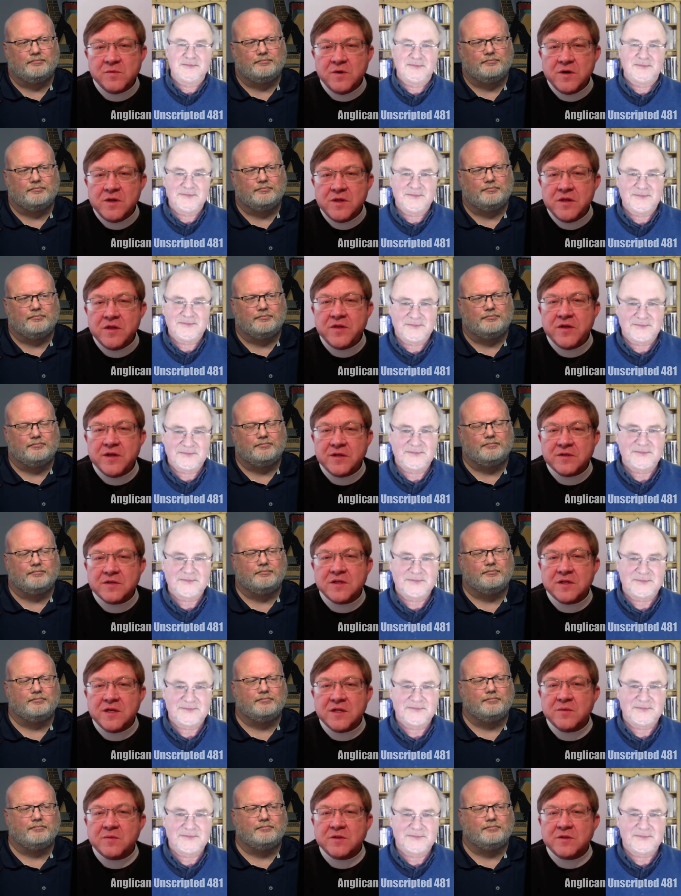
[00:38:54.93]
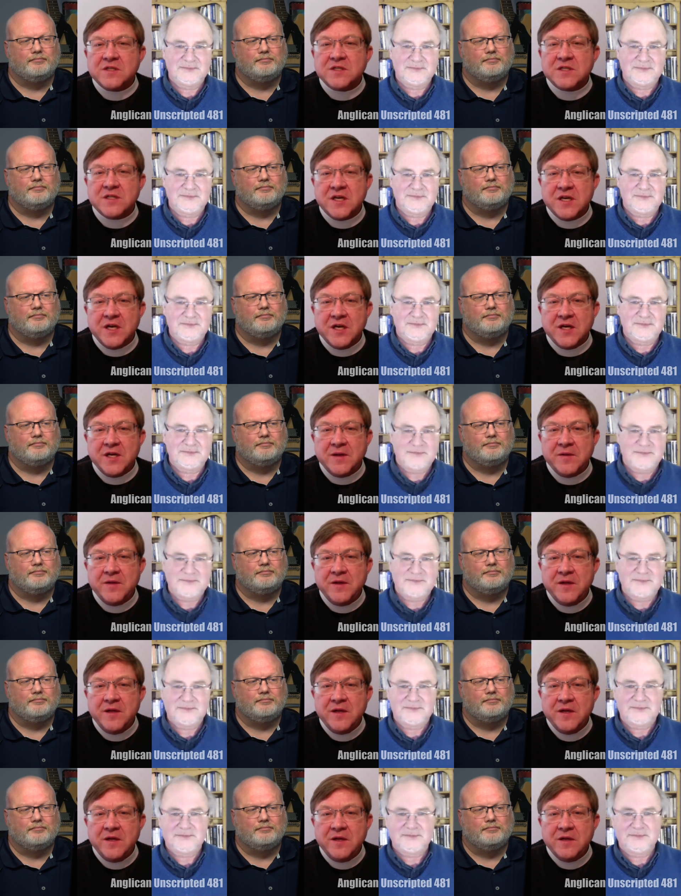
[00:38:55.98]
Speaker 1: and one of the things that they would say
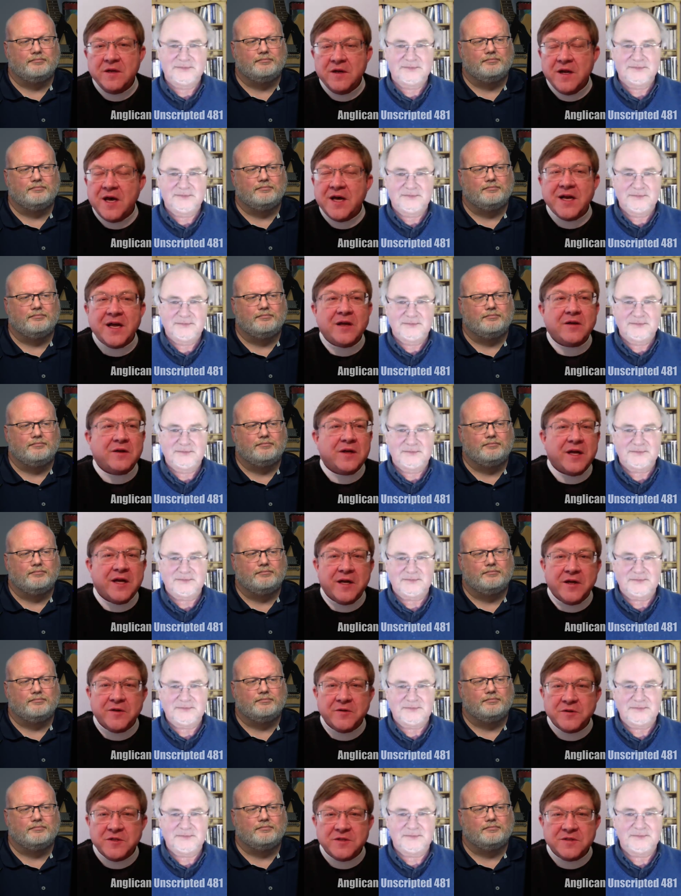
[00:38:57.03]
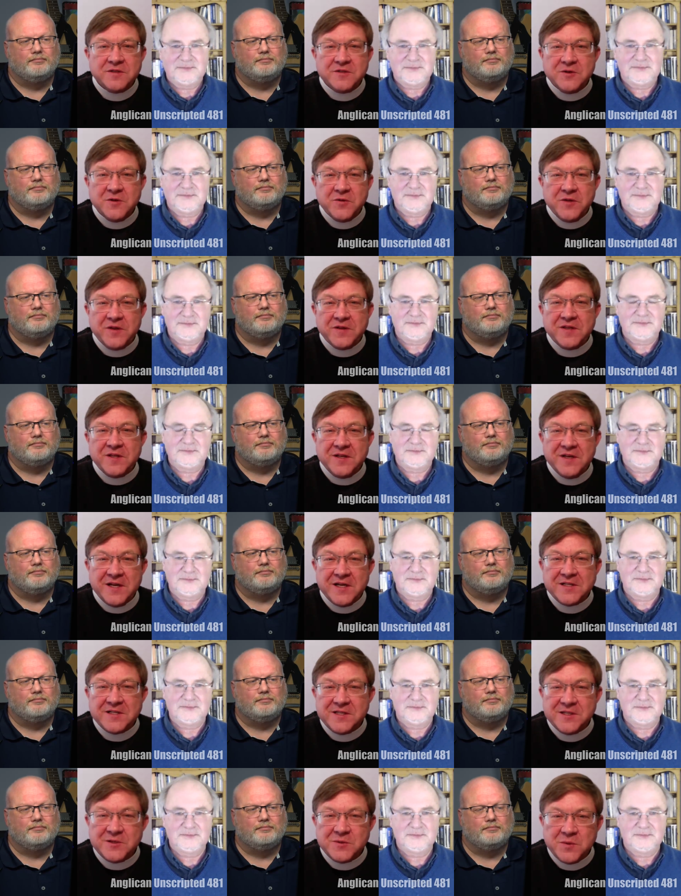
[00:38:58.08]
not out loud so that the
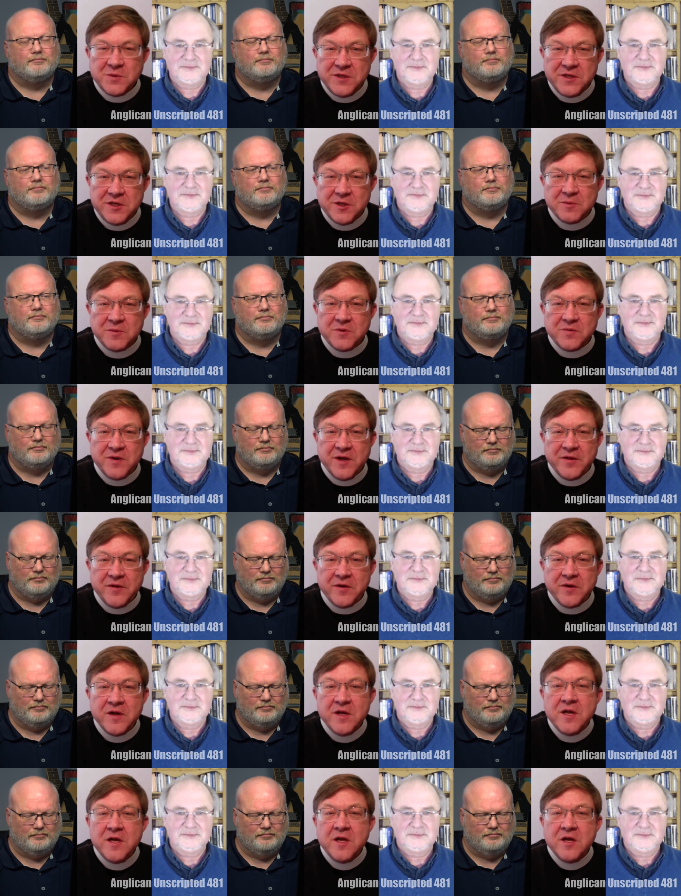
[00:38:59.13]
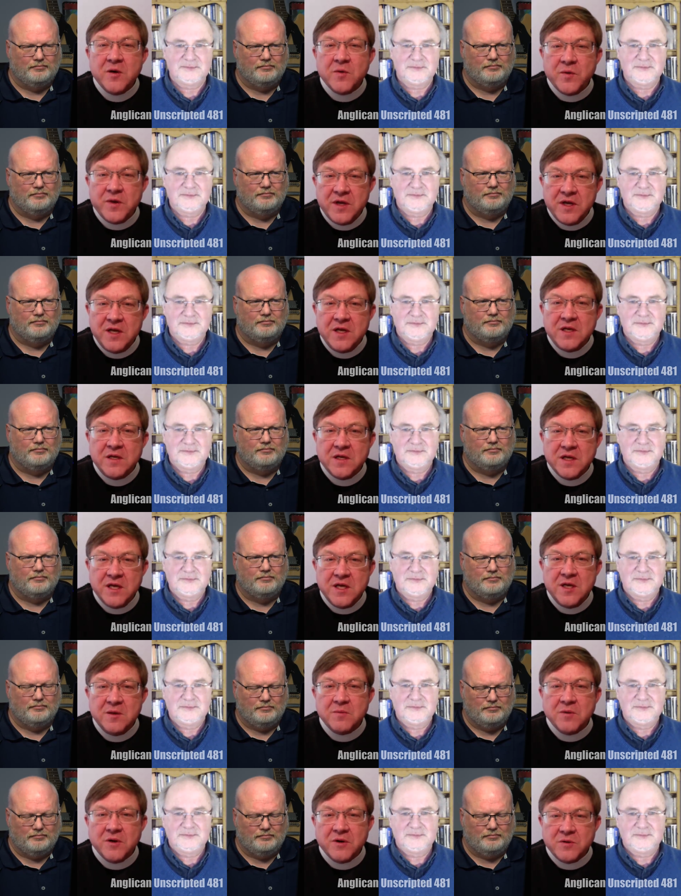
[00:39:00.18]
nazis would hear but rather we need to keep